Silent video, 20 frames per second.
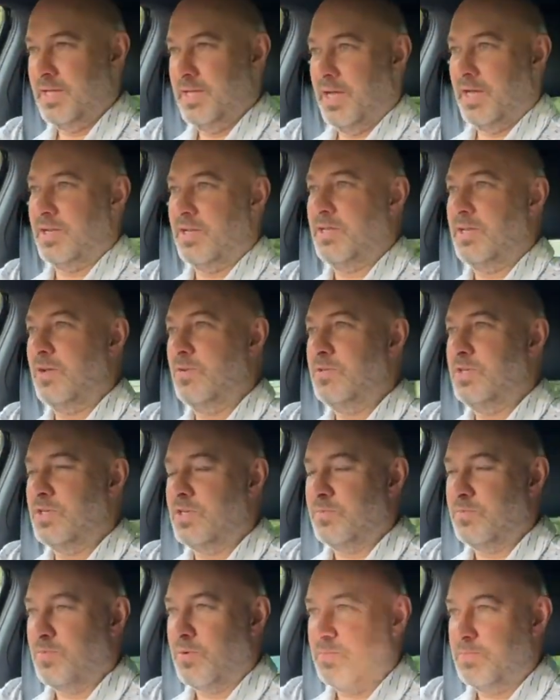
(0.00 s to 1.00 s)
And I know you
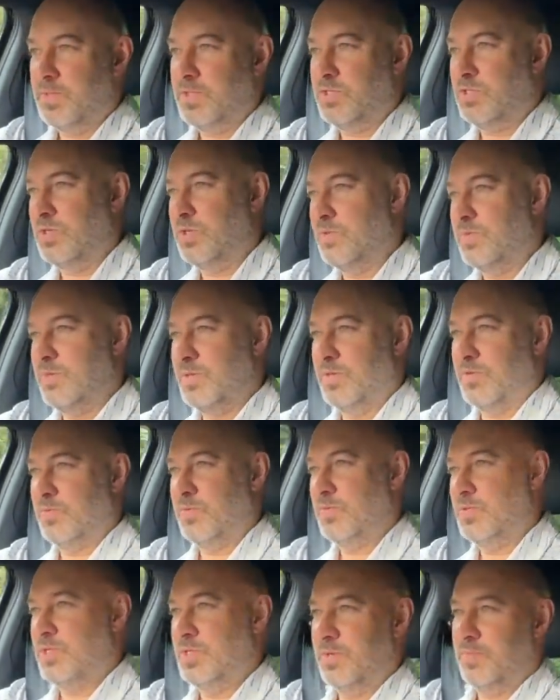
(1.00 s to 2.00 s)
can probably tune it
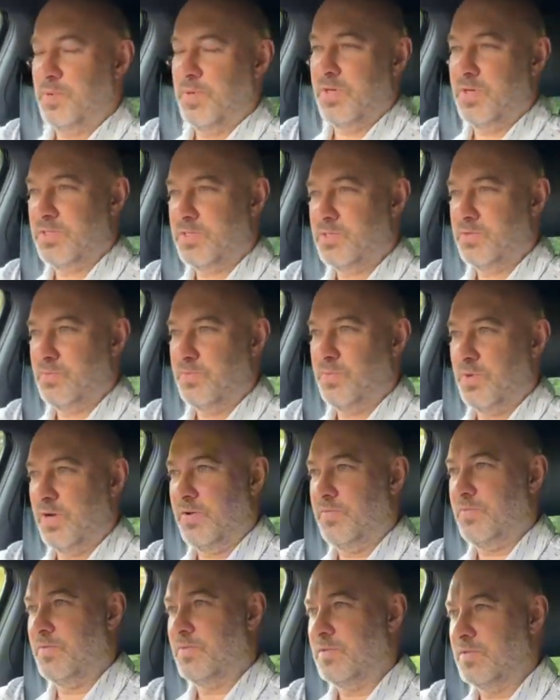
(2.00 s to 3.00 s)
all to your personal
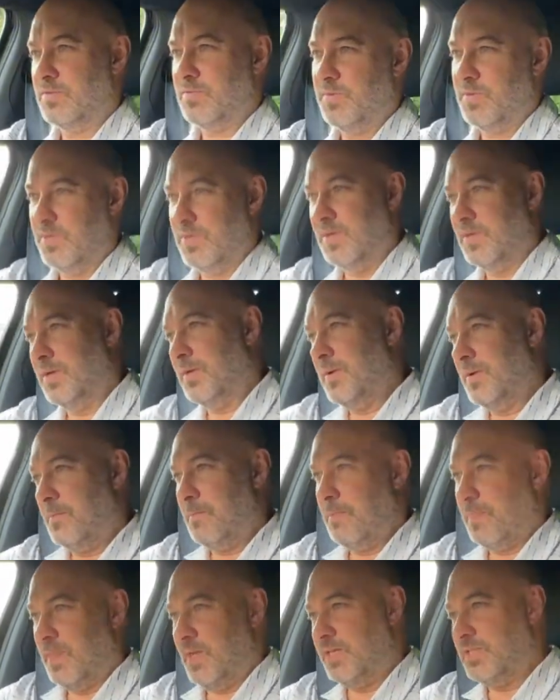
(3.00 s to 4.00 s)
preference, but
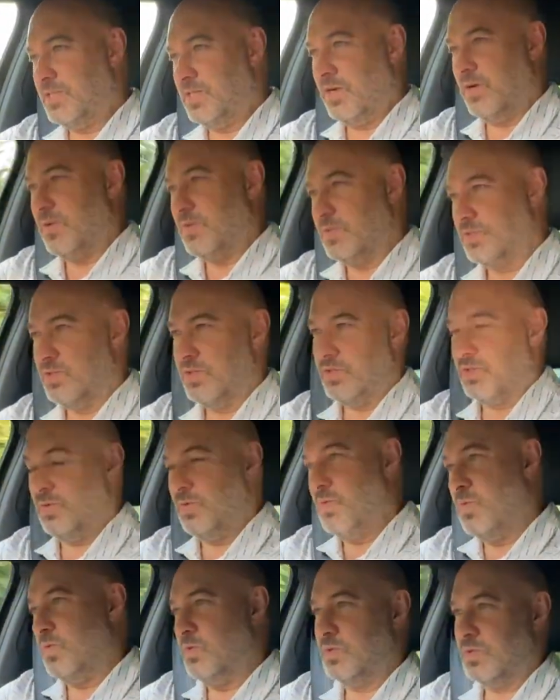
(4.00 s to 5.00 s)
this car is just
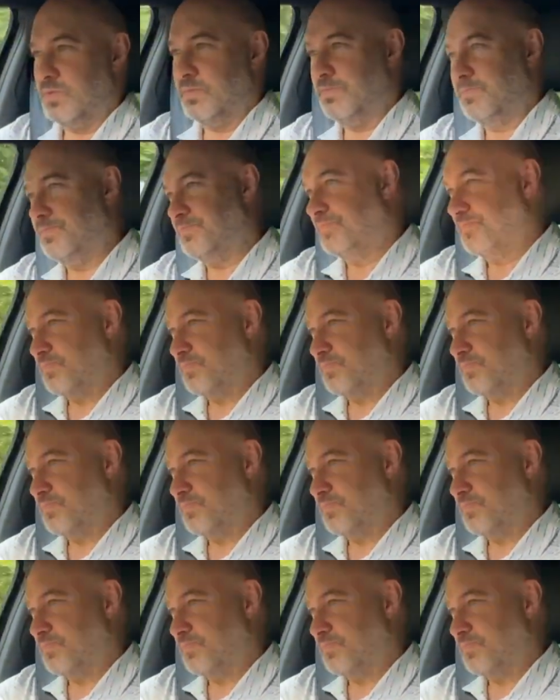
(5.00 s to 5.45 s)
awesome.